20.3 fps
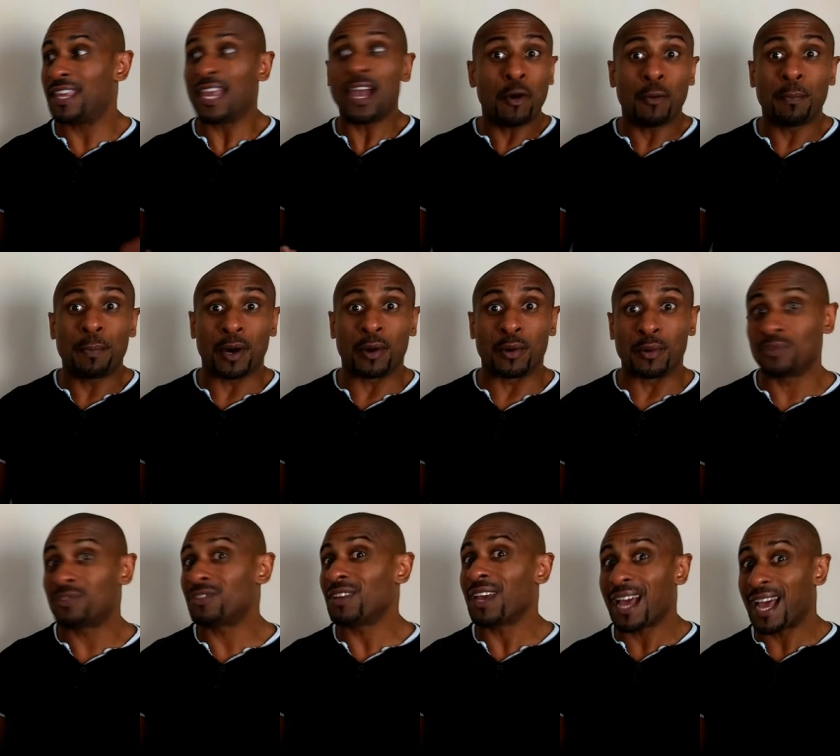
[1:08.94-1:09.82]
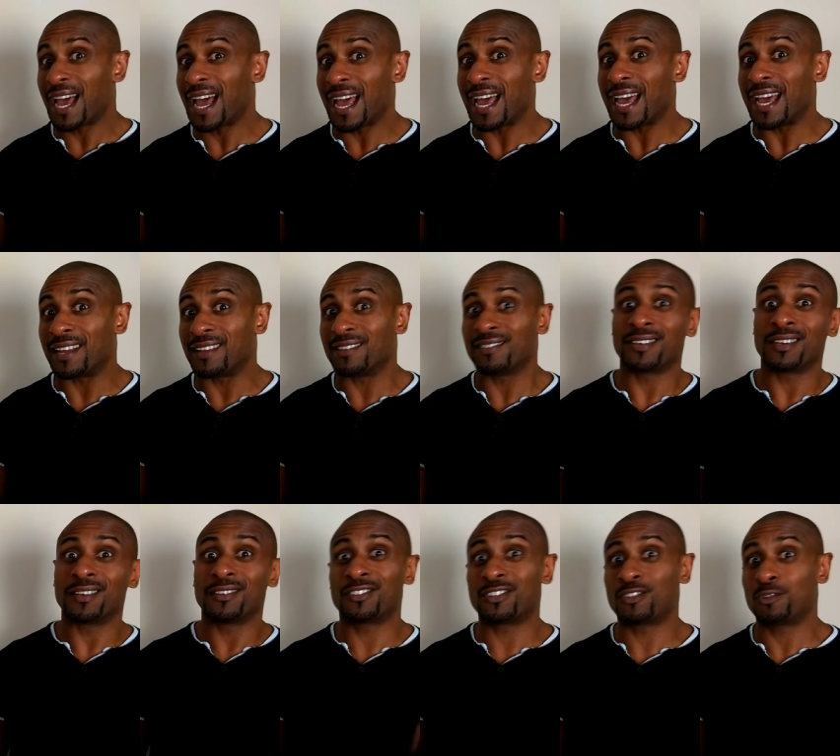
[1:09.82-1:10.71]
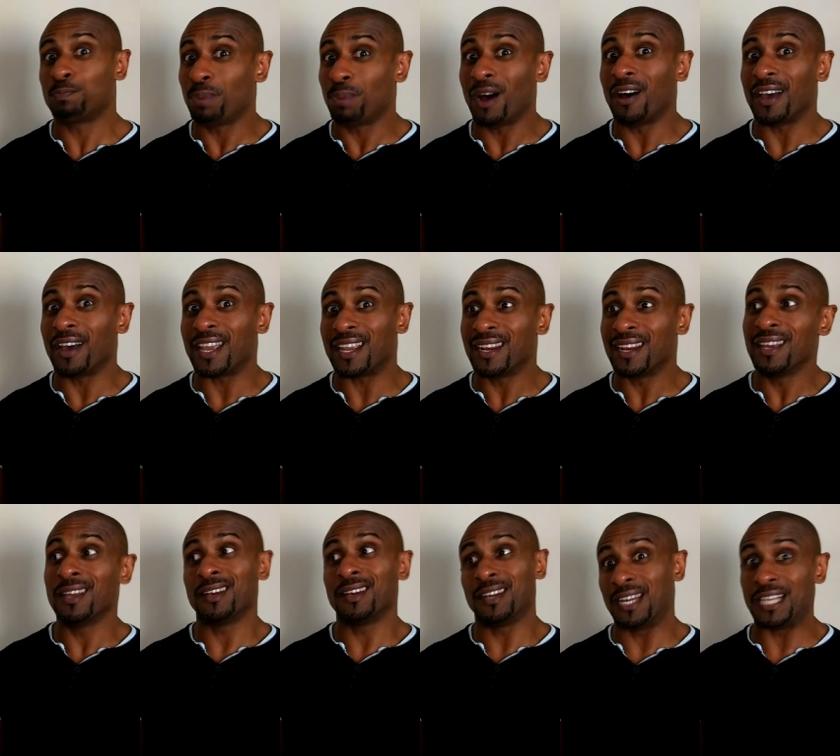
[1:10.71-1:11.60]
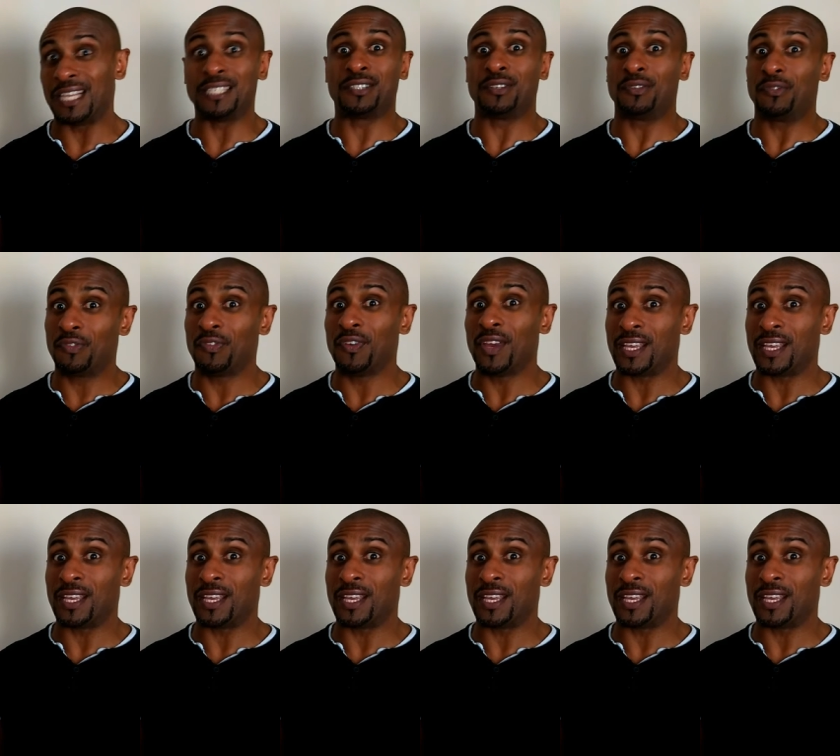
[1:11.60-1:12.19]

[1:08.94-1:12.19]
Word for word: The elbows, hands, spine, knees and